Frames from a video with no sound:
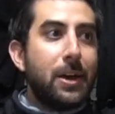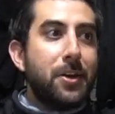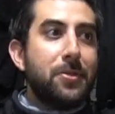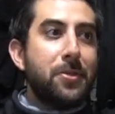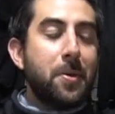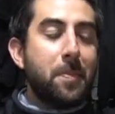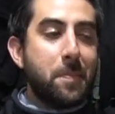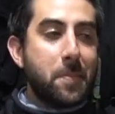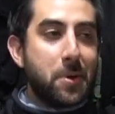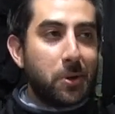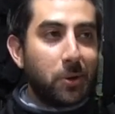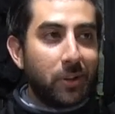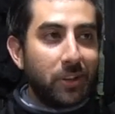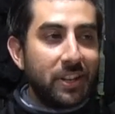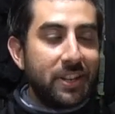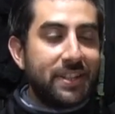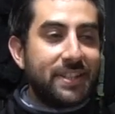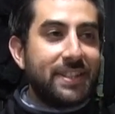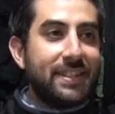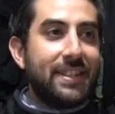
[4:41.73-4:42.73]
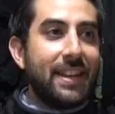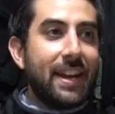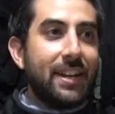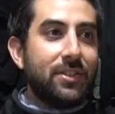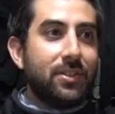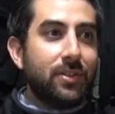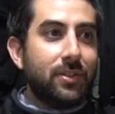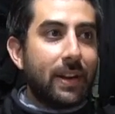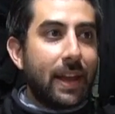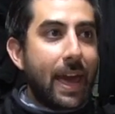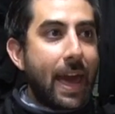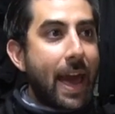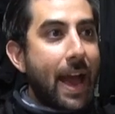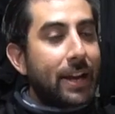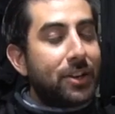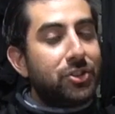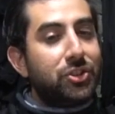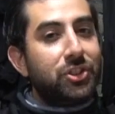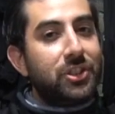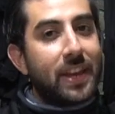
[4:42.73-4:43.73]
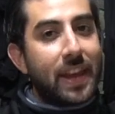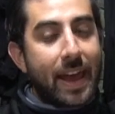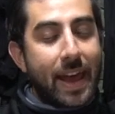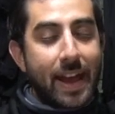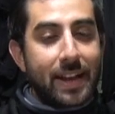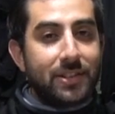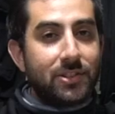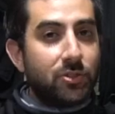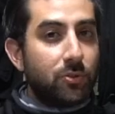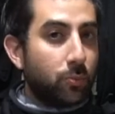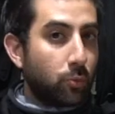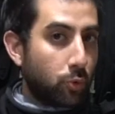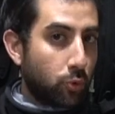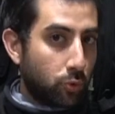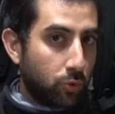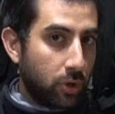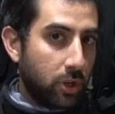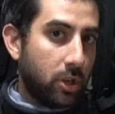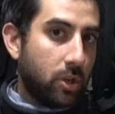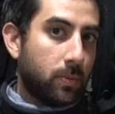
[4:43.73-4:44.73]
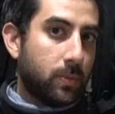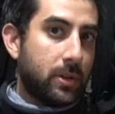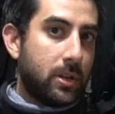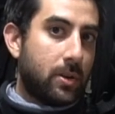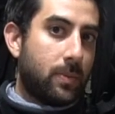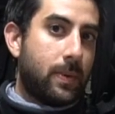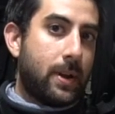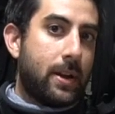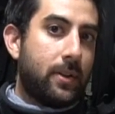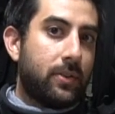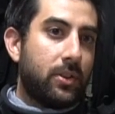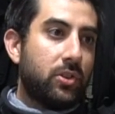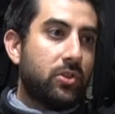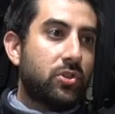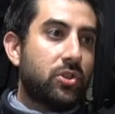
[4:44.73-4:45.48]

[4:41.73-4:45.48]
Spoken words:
the Middle East desert actually has some greenery around it.